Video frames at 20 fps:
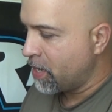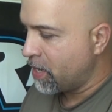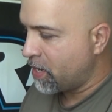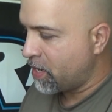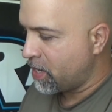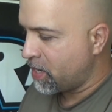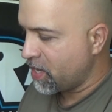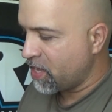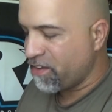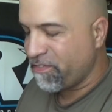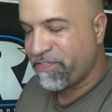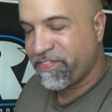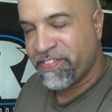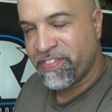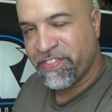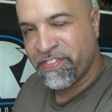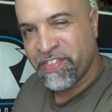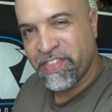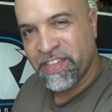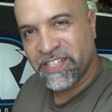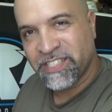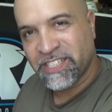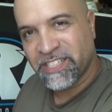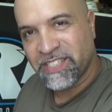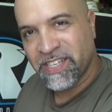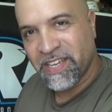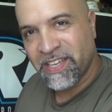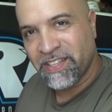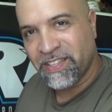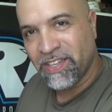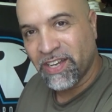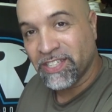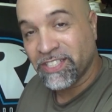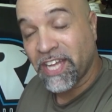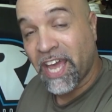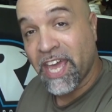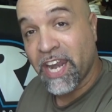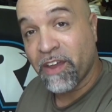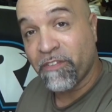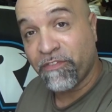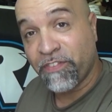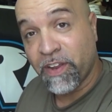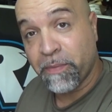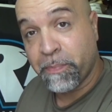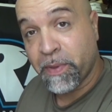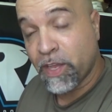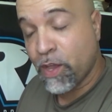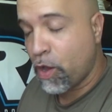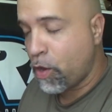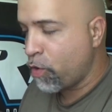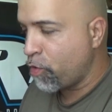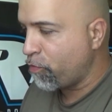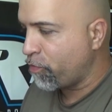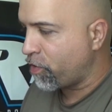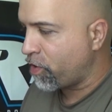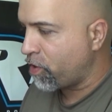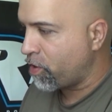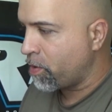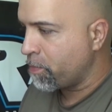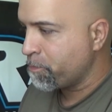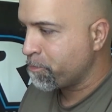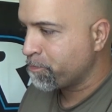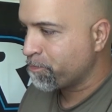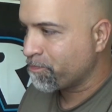If this thing does end up flipping over,